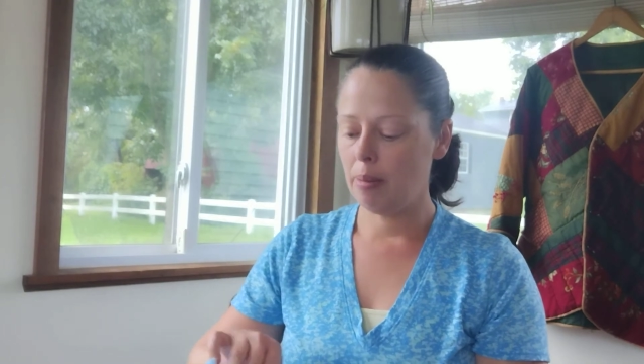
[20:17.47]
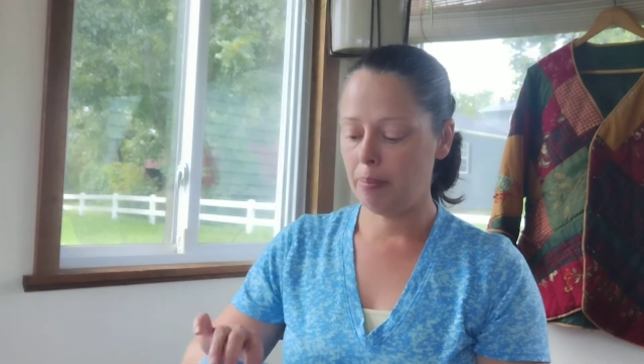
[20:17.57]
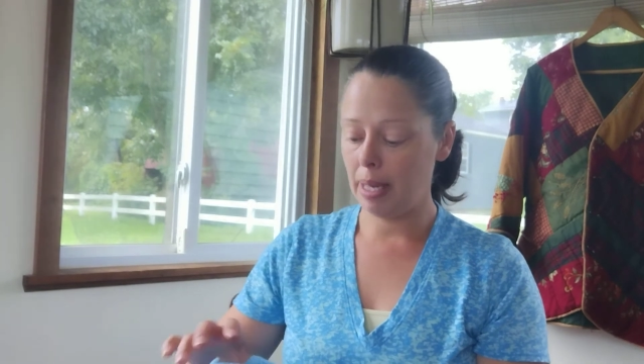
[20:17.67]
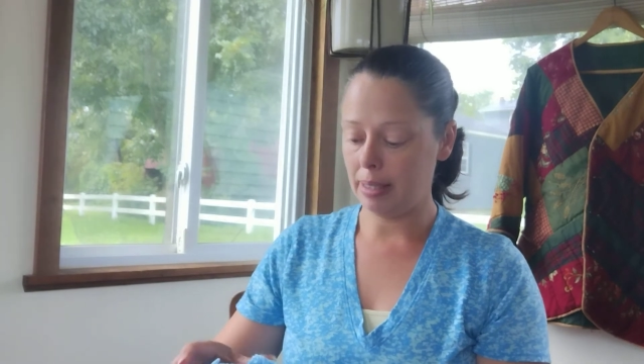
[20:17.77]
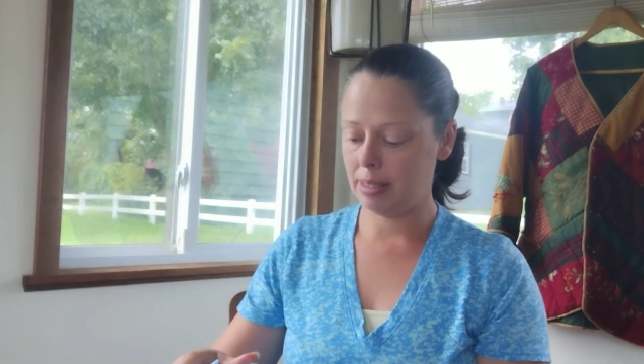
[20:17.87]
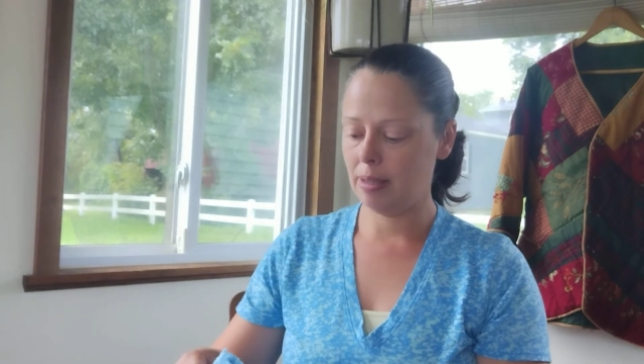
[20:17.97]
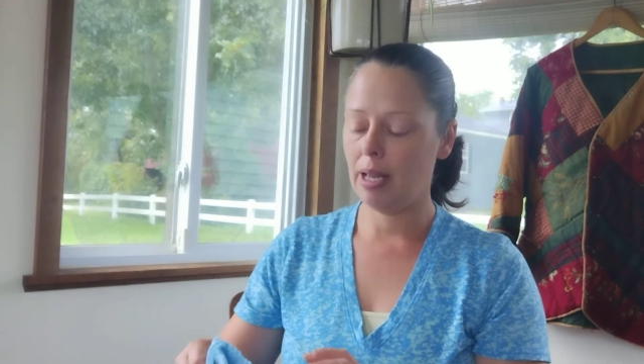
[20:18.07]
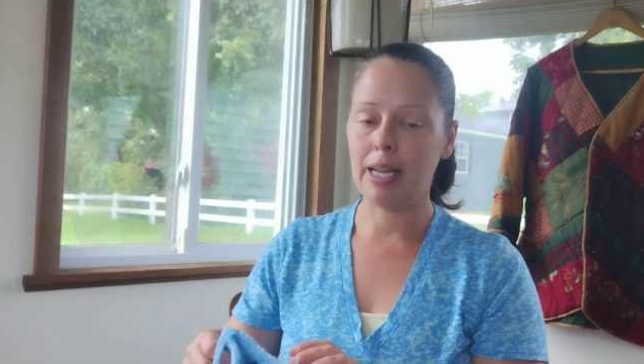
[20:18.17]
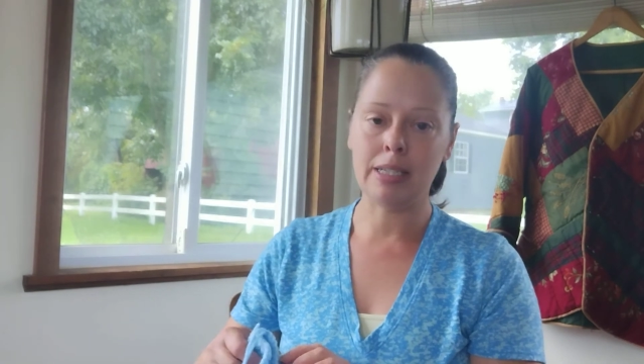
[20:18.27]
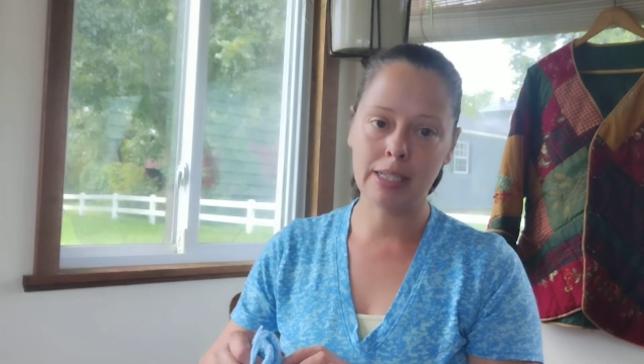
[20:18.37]
But
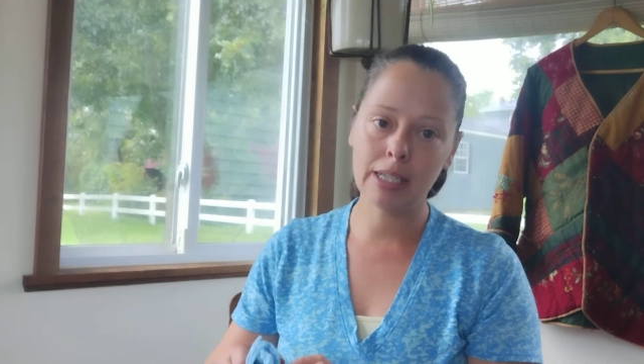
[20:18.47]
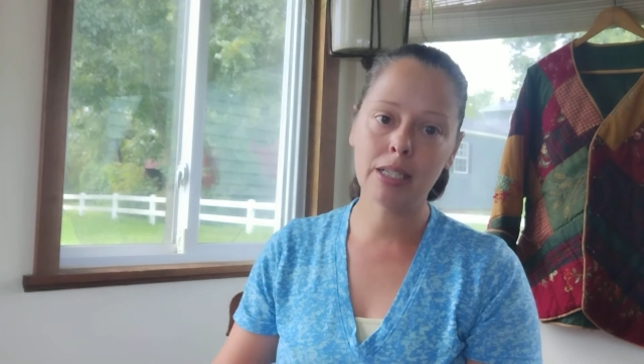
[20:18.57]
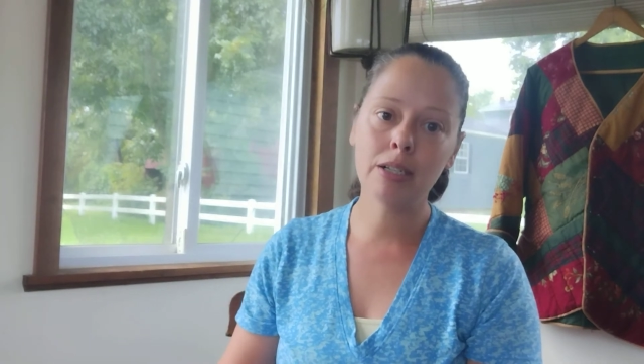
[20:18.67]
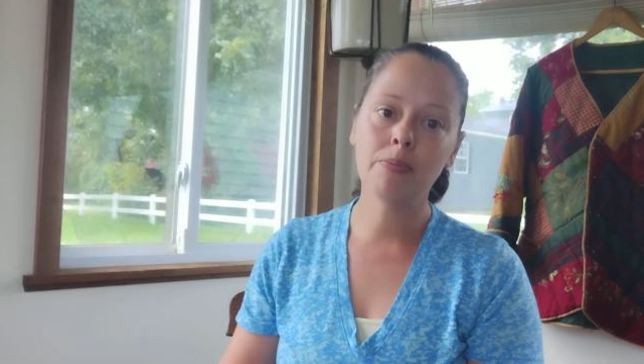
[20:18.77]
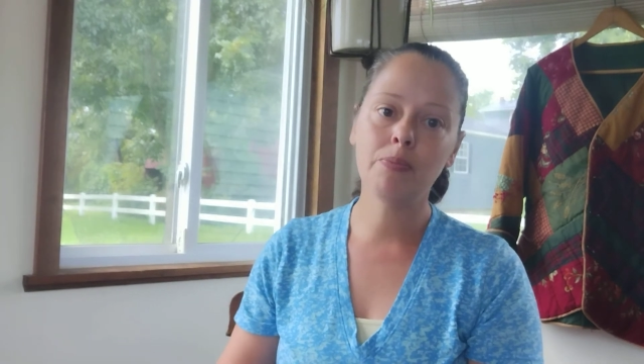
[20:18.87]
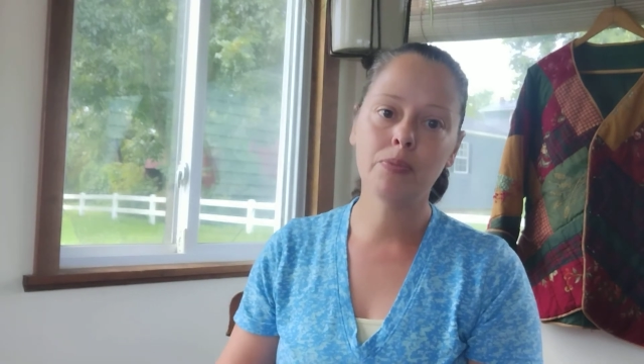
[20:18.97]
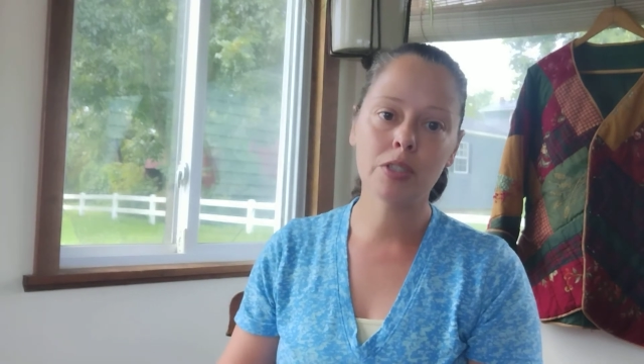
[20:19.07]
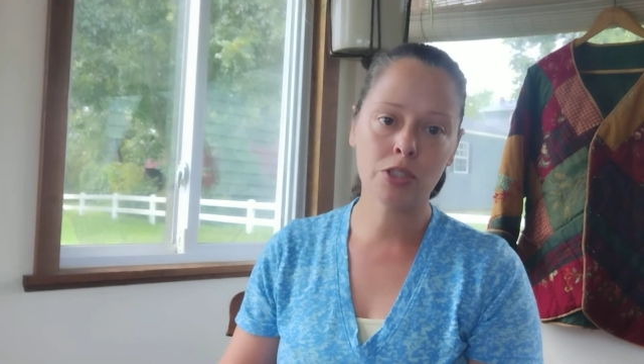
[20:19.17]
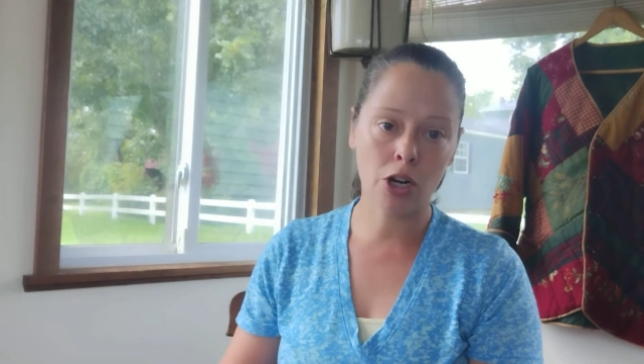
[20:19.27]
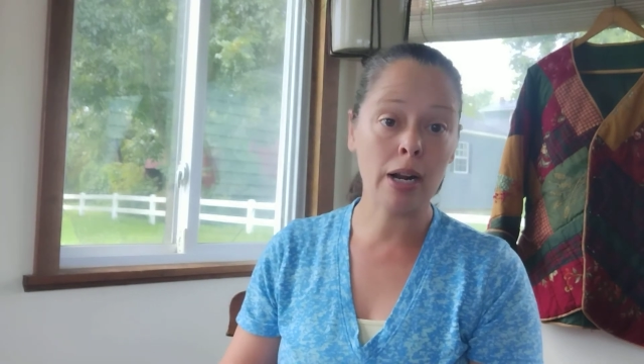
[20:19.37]
I did
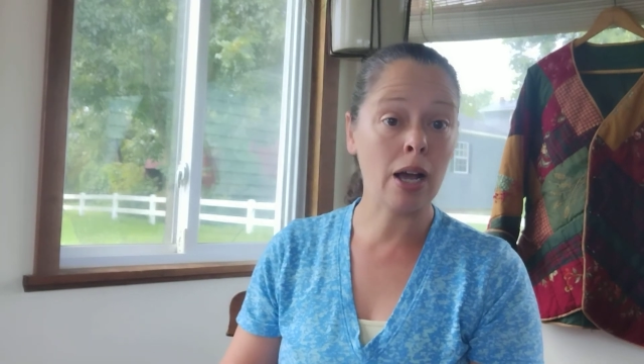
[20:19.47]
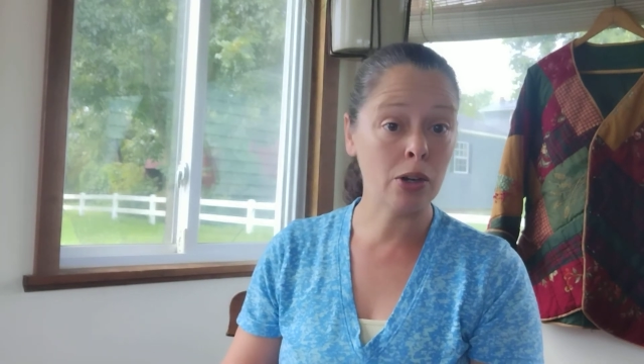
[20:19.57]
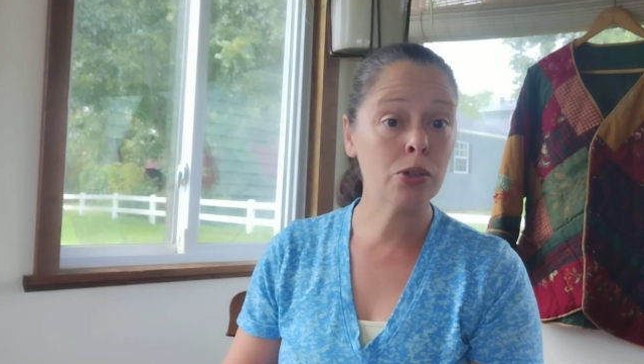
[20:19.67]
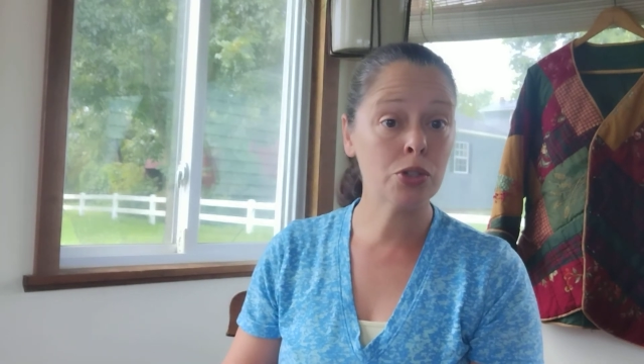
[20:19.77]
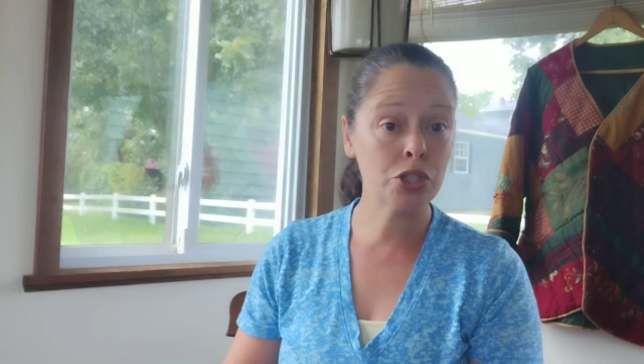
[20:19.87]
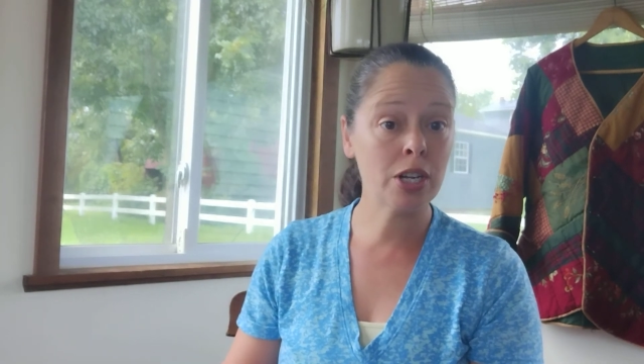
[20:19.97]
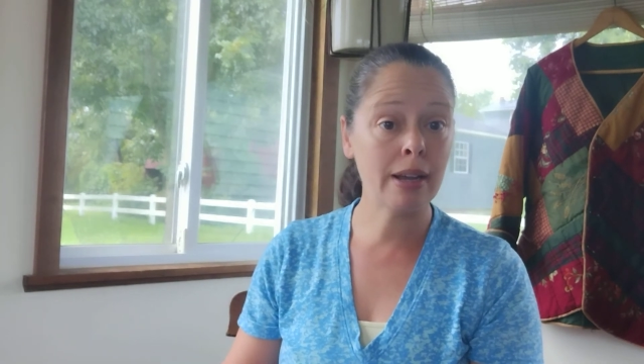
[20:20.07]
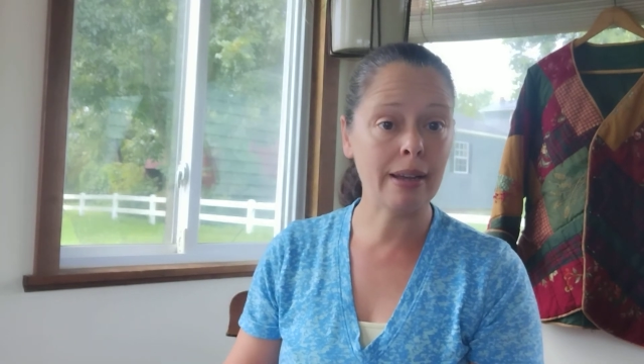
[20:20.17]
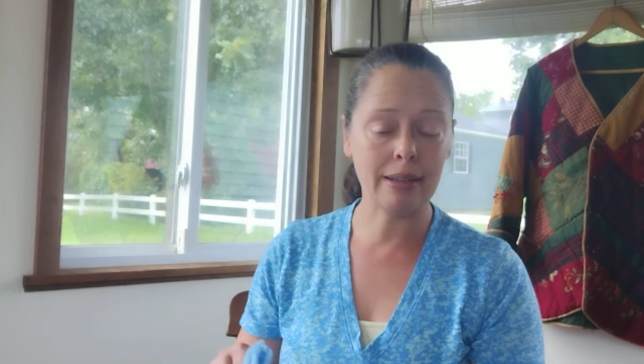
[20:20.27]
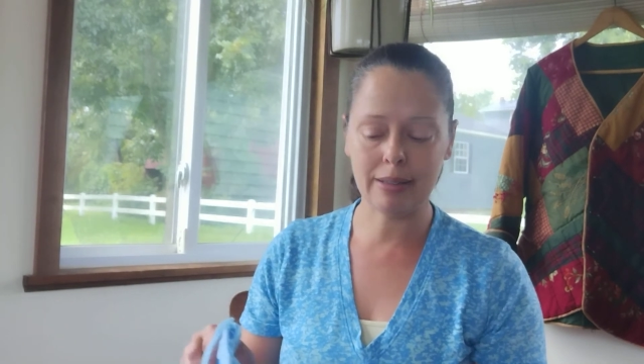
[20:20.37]
start out
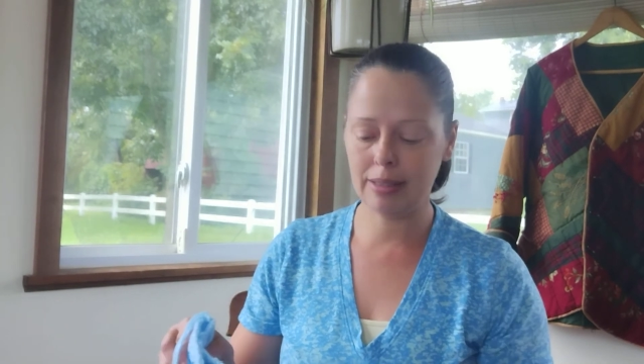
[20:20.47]
crocheting.